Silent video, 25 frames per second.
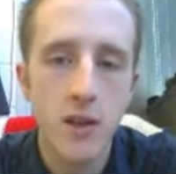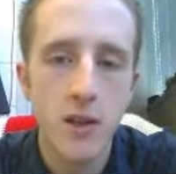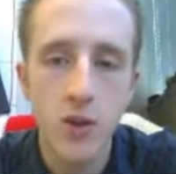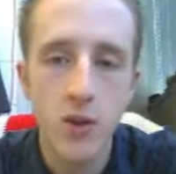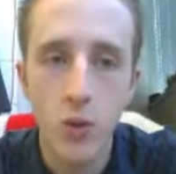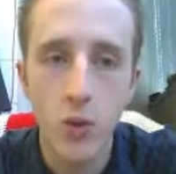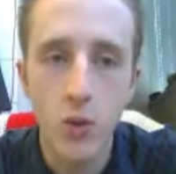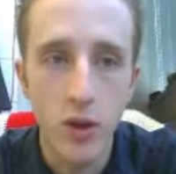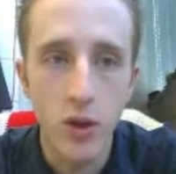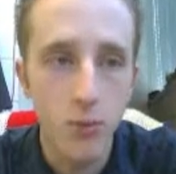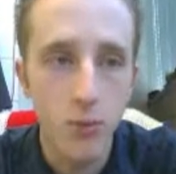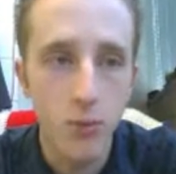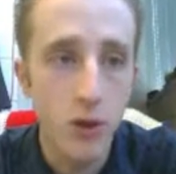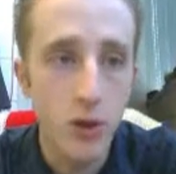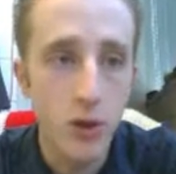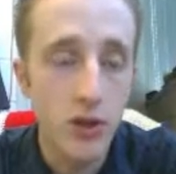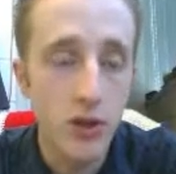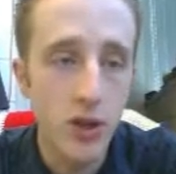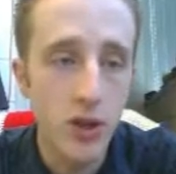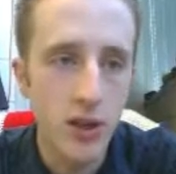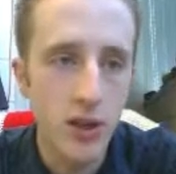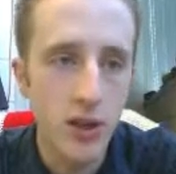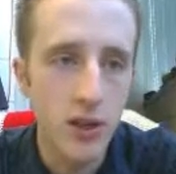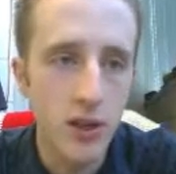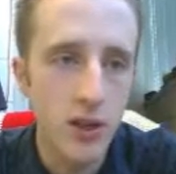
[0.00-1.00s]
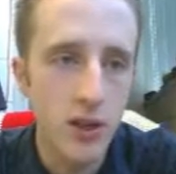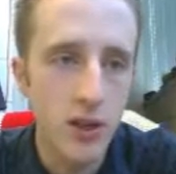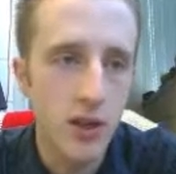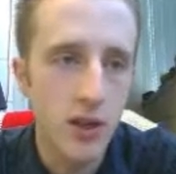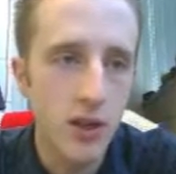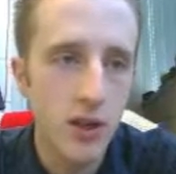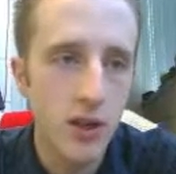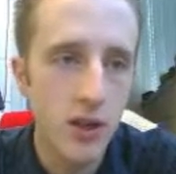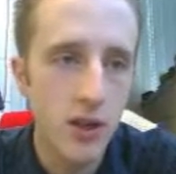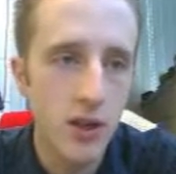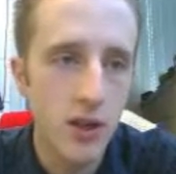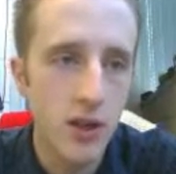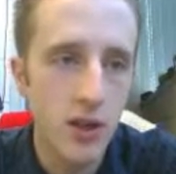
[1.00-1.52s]
to where they're both selected.
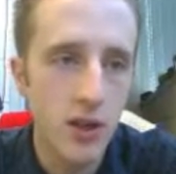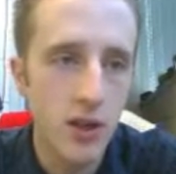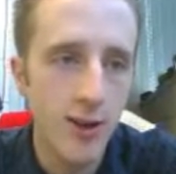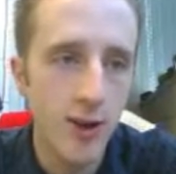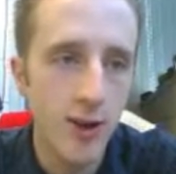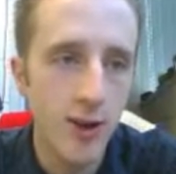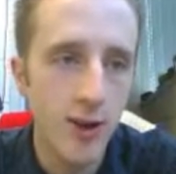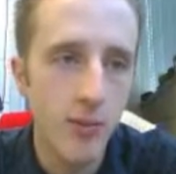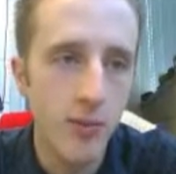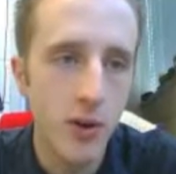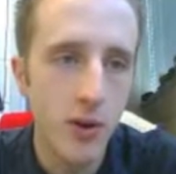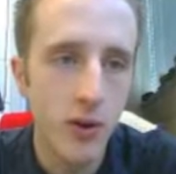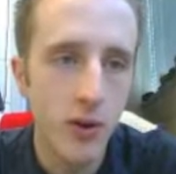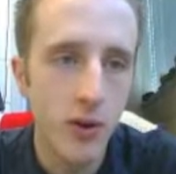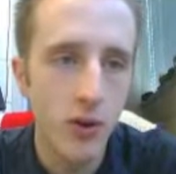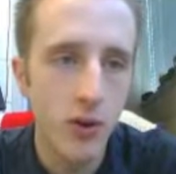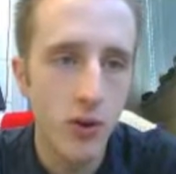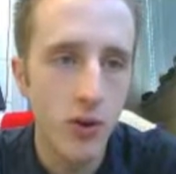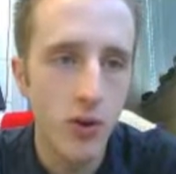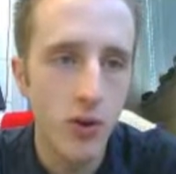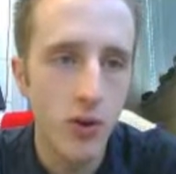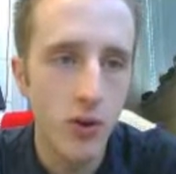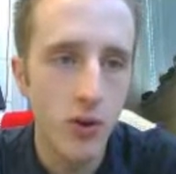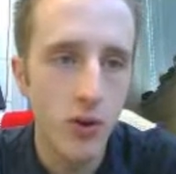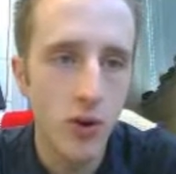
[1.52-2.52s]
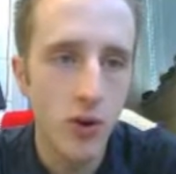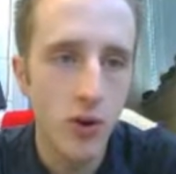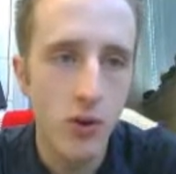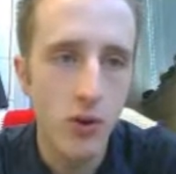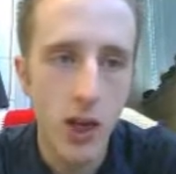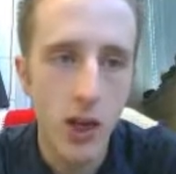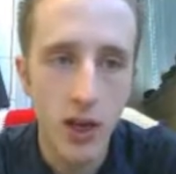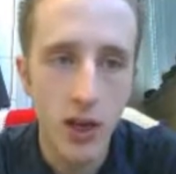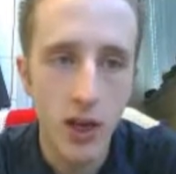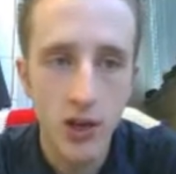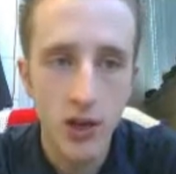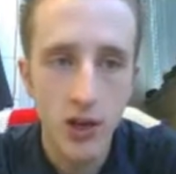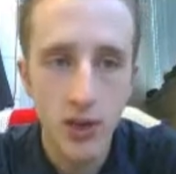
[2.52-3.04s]
And now I'm going to go through
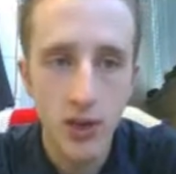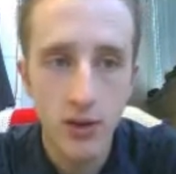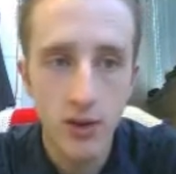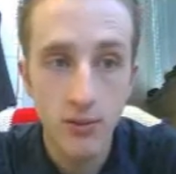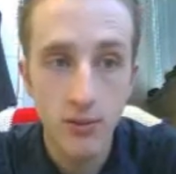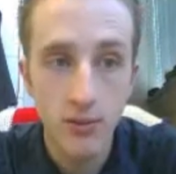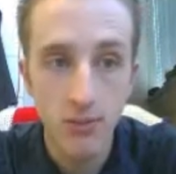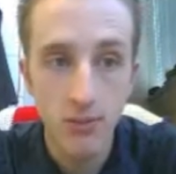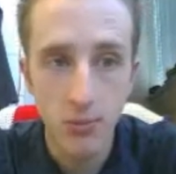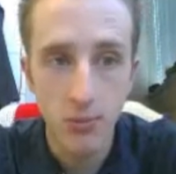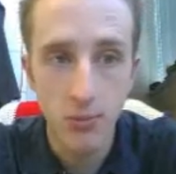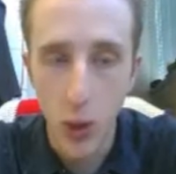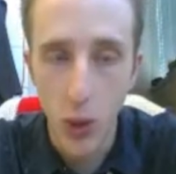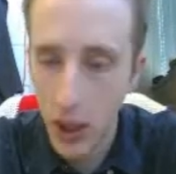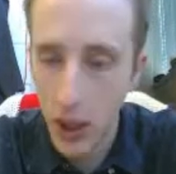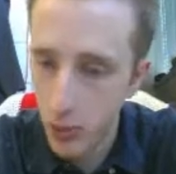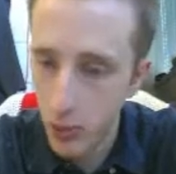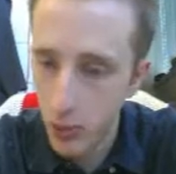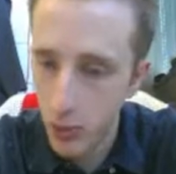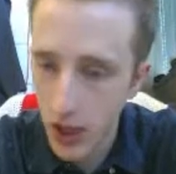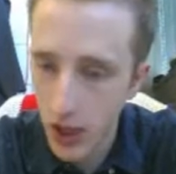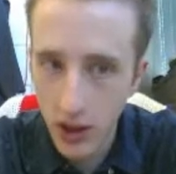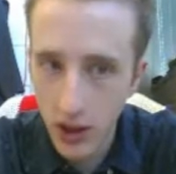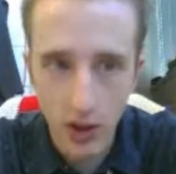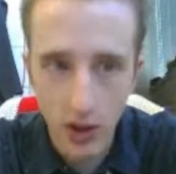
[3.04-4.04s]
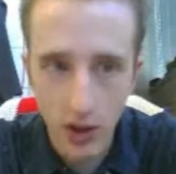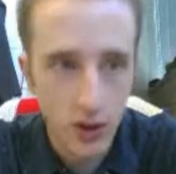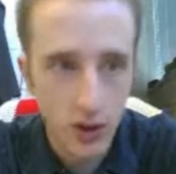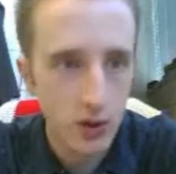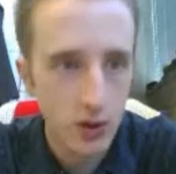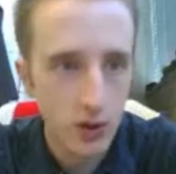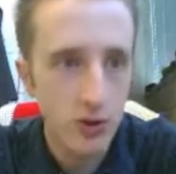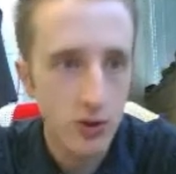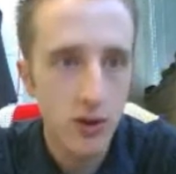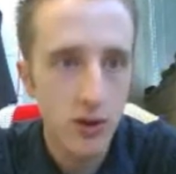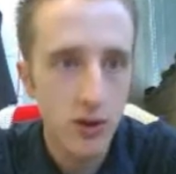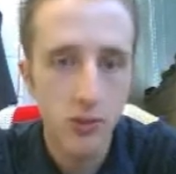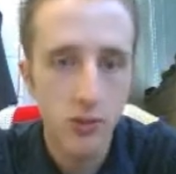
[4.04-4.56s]
Arrange, Make Path. I
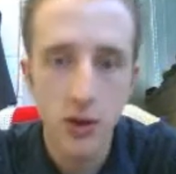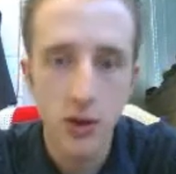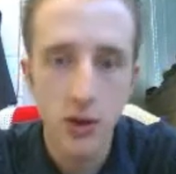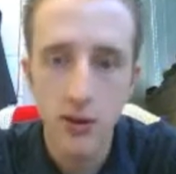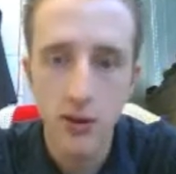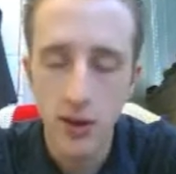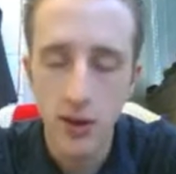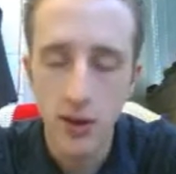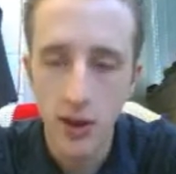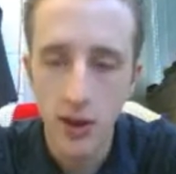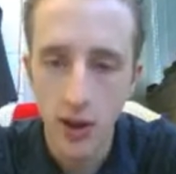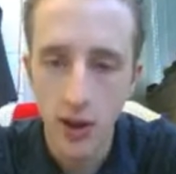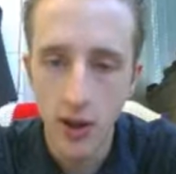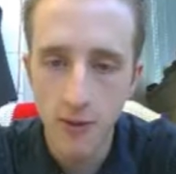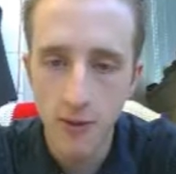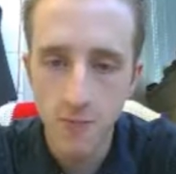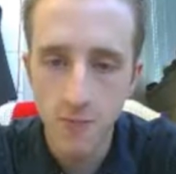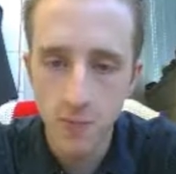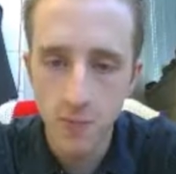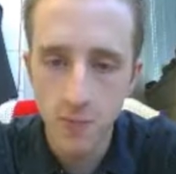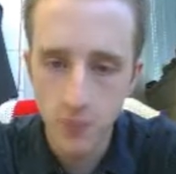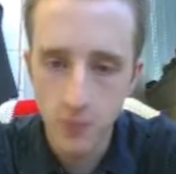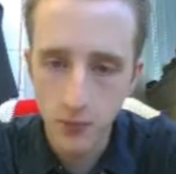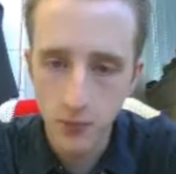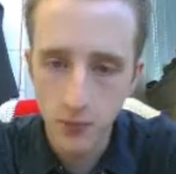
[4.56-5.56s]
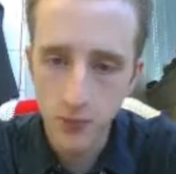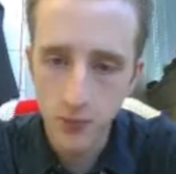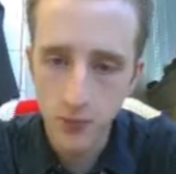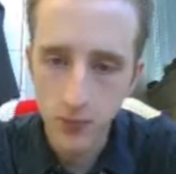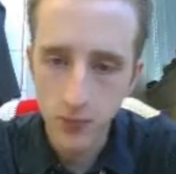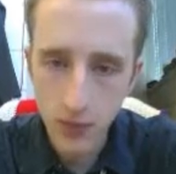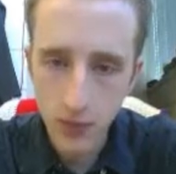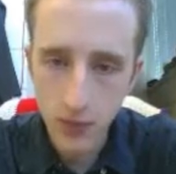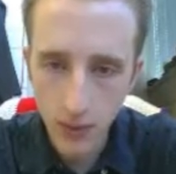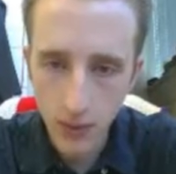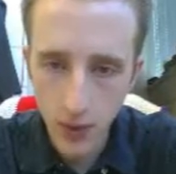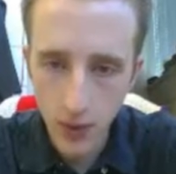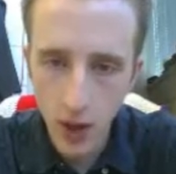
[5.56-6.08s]
told you you'd be using it a lot.
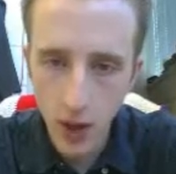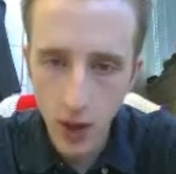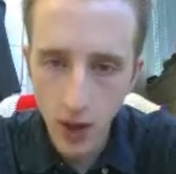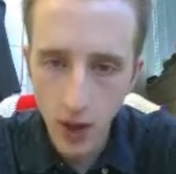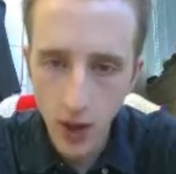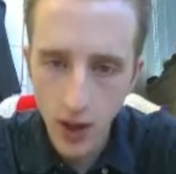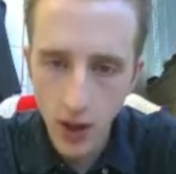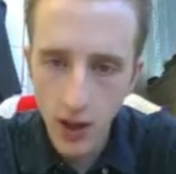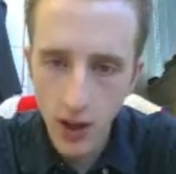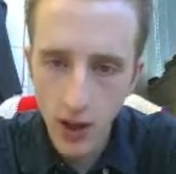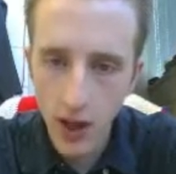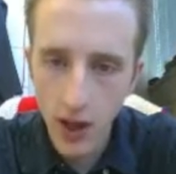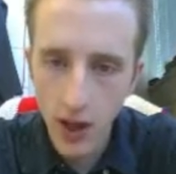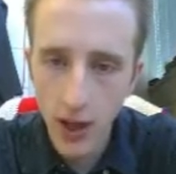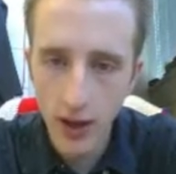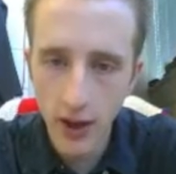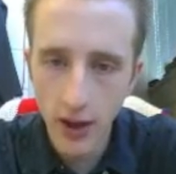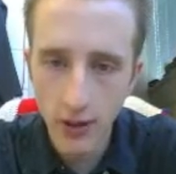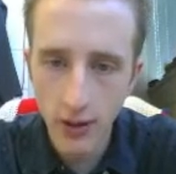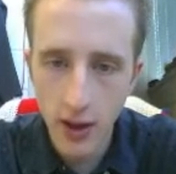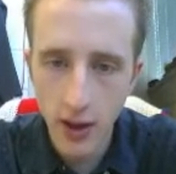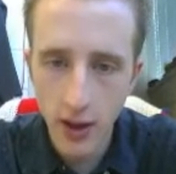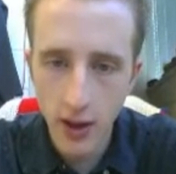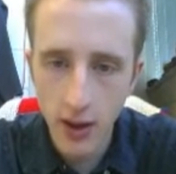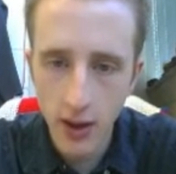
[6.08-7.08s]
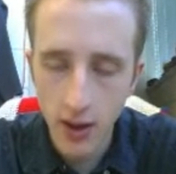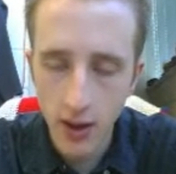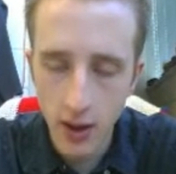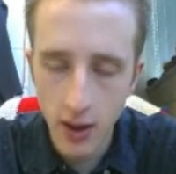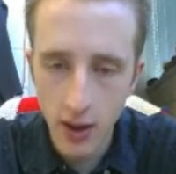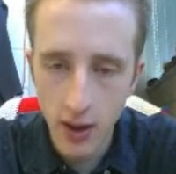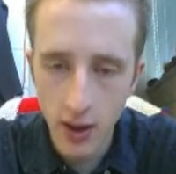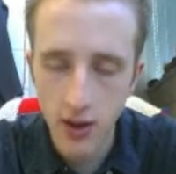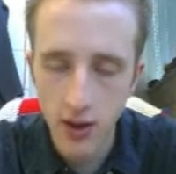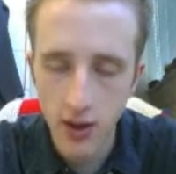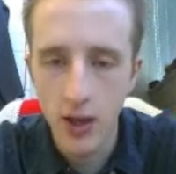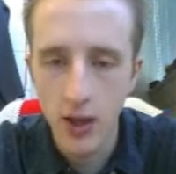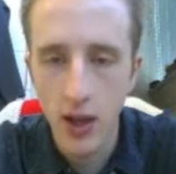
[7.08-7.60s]
Okay, now I can
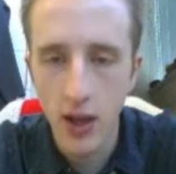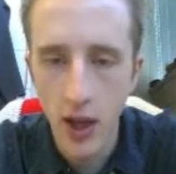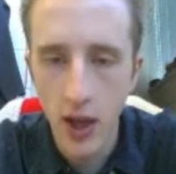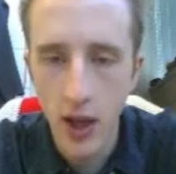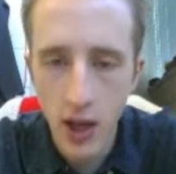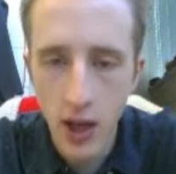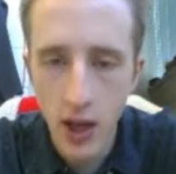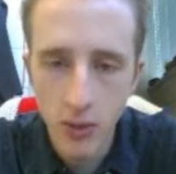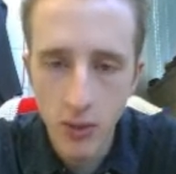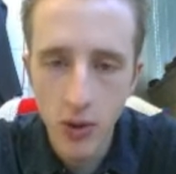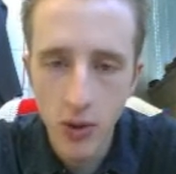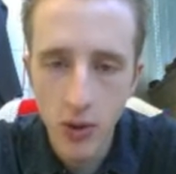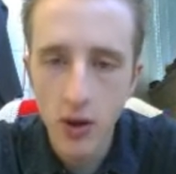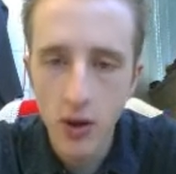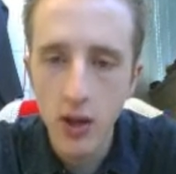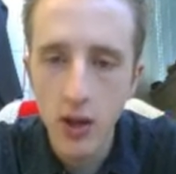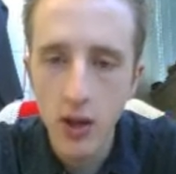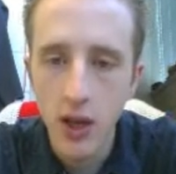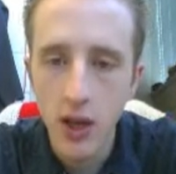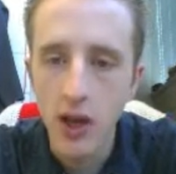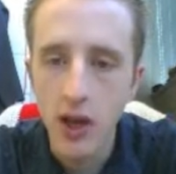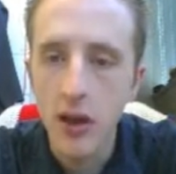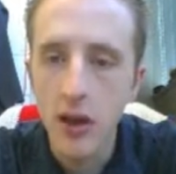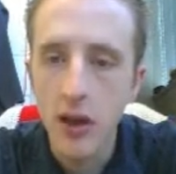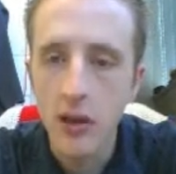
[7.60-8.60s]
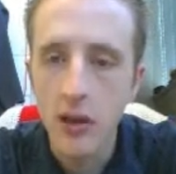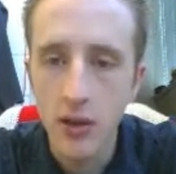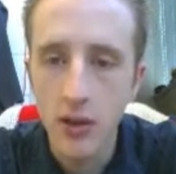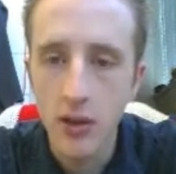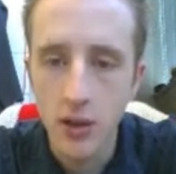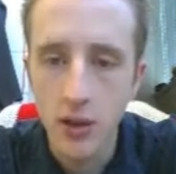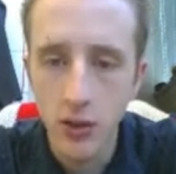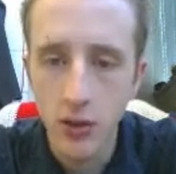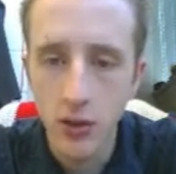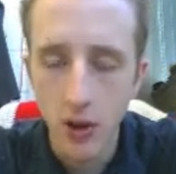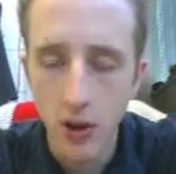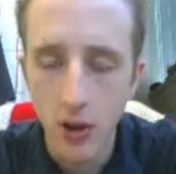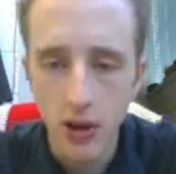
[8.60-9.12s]
click on any part of the A, and it's going
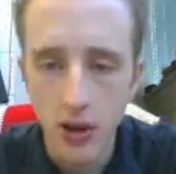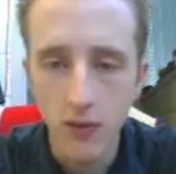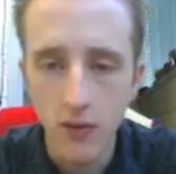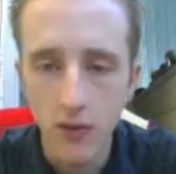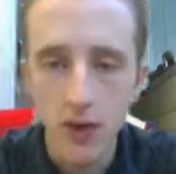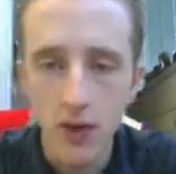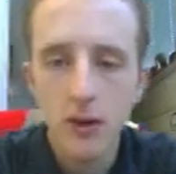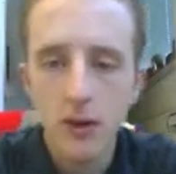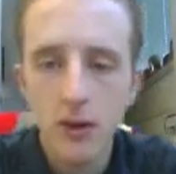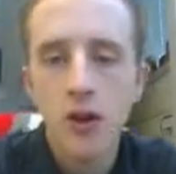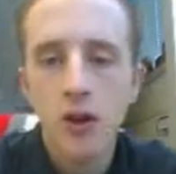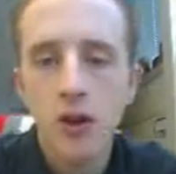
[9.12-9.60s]
to go to all of it.